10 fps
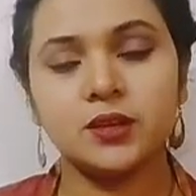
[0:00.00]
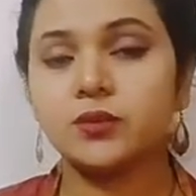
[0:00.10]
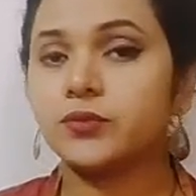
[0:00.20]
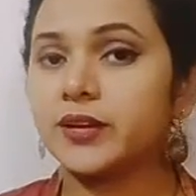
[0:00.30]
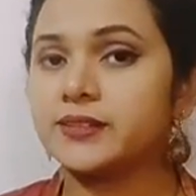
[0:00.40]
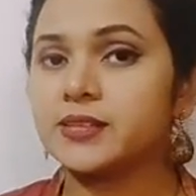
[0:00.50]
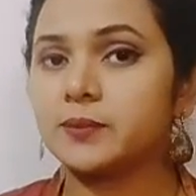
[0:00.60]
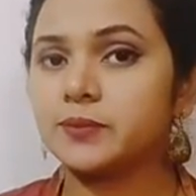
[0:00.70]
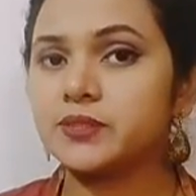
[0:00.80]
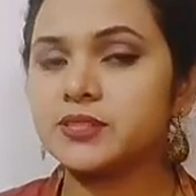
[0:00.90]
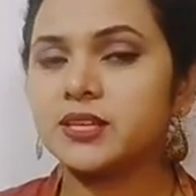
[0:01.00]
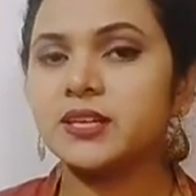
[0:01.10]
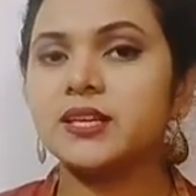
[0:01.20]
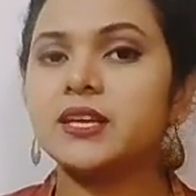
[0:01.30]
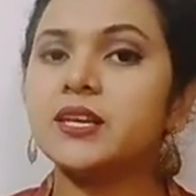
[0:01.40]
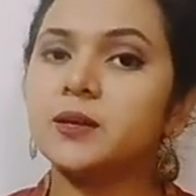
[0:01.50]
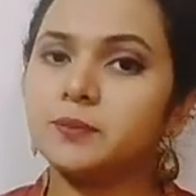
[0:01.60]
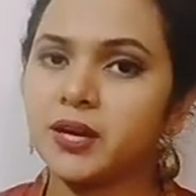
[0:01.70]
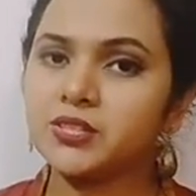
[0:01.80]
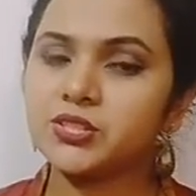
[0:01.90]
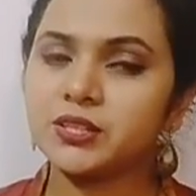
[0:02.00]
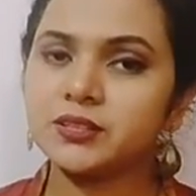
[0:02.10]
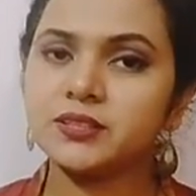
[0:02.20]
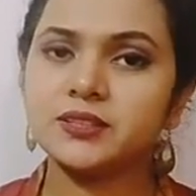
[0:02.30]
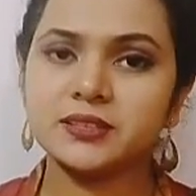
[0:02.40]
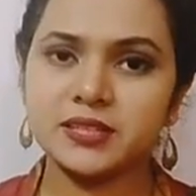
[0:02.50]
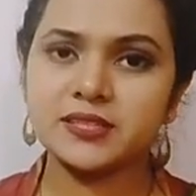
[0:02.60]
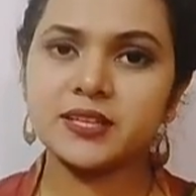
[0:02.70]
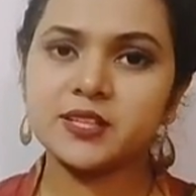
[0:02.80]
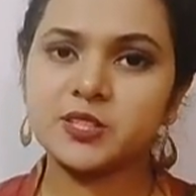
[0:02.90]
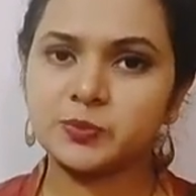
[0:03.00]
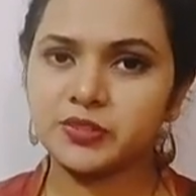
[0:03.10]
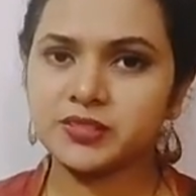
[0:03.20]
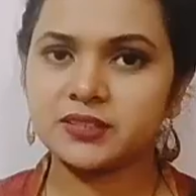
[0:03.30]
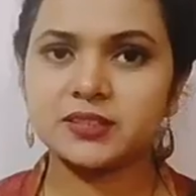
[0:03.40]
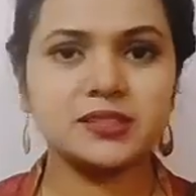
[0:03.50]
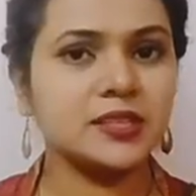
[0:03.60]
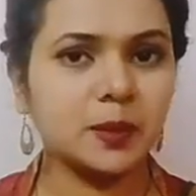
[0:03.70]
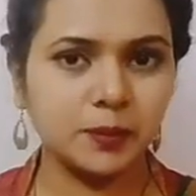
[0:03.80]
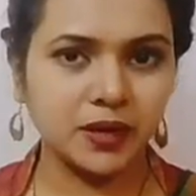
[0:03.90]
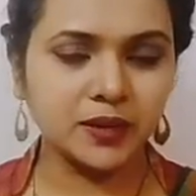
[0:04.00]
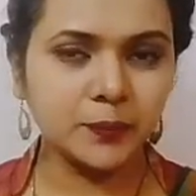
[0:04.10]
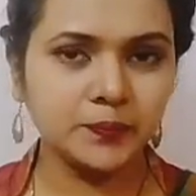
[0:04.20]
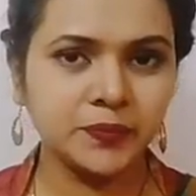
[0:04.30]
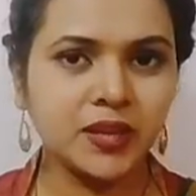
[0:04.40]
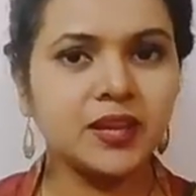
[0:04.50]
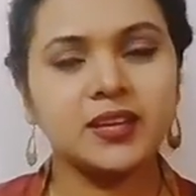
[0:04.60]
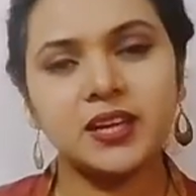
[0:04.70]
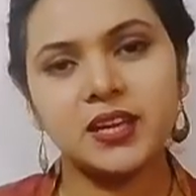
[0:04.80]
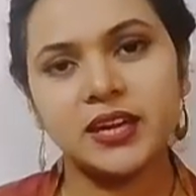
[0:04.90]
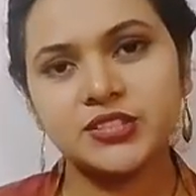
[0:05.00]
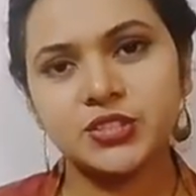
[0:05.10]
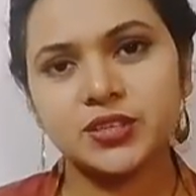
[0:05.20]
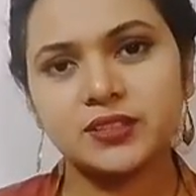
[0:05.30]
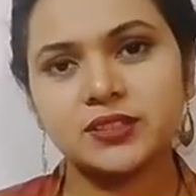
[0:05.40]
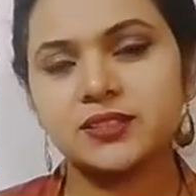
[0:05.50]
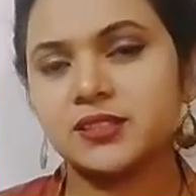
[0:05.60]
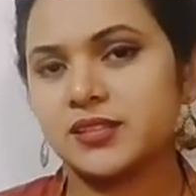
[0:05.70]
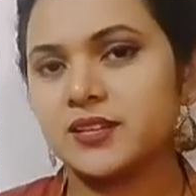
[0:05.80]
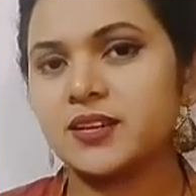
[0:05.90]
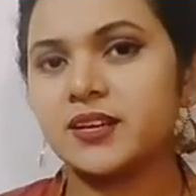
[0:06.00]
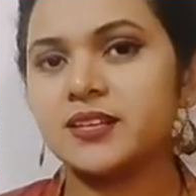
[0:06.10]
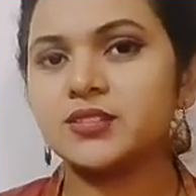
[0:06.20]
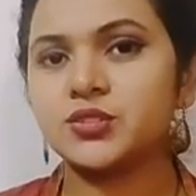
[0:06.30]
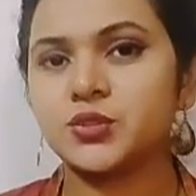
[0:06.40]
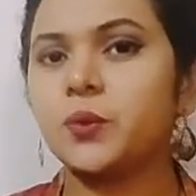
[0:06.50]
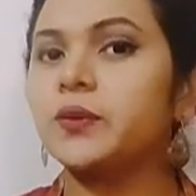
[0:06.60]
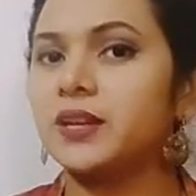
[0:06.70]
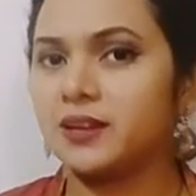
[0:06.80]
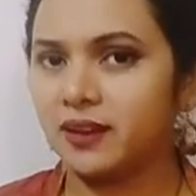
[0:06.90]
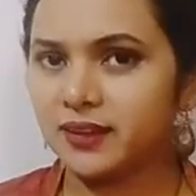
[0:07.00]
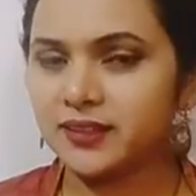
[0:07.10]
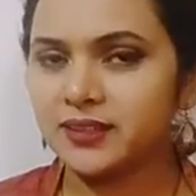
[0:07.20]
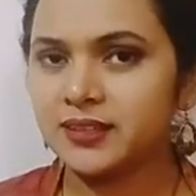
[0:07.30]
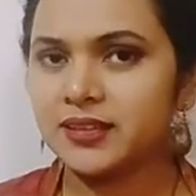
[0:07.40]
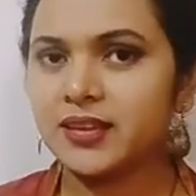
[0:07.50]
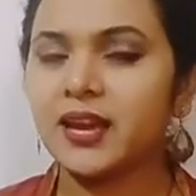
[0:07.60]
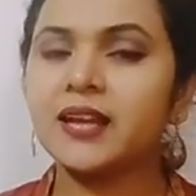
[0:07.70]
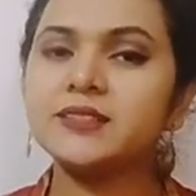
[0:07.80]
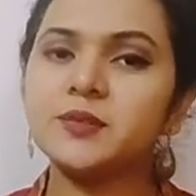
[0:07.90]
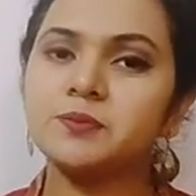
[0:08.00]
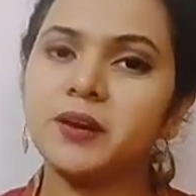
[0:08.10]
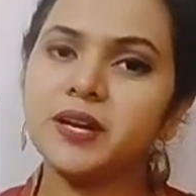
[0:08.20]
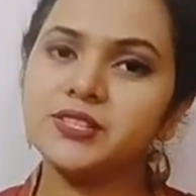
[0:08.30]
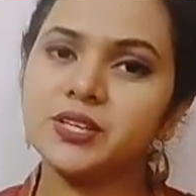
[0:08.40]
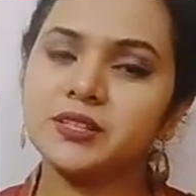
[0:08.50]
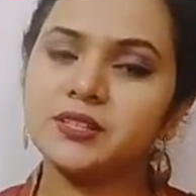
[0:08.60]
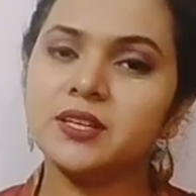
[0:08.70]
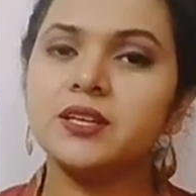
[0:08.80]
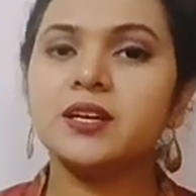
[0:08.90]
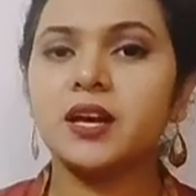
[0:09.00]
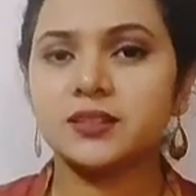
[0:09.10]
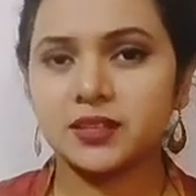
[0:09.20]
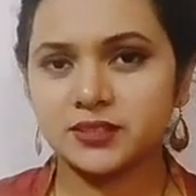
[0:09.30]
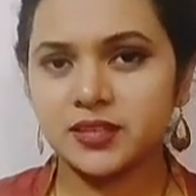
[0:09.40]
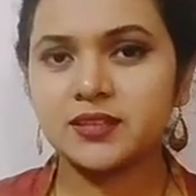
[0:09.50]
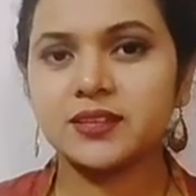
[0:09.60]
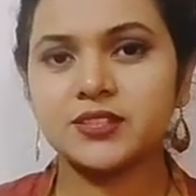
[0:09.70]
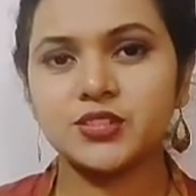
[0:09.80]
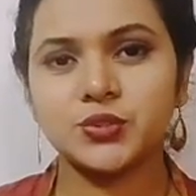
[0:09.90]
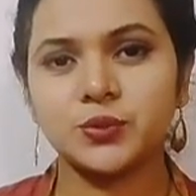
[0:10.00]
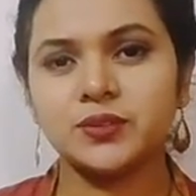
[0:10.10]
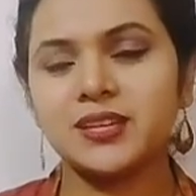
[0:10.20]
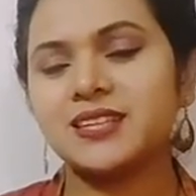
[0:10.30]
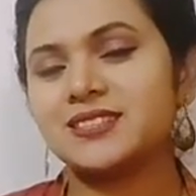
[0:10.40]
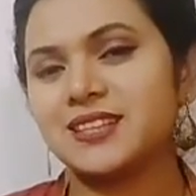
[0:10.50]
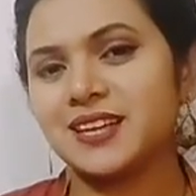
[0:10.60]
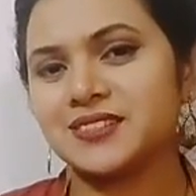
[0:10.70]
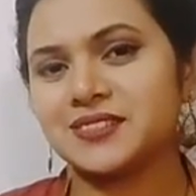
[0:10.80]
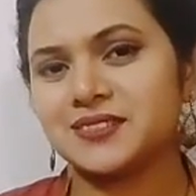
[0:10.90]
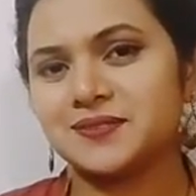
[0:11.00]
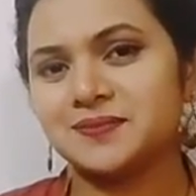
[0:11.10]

For example, in a bar chart, the data is presented in a bar. In a line chart, the data is shown in line, and in pie chart, the data is shown in slice.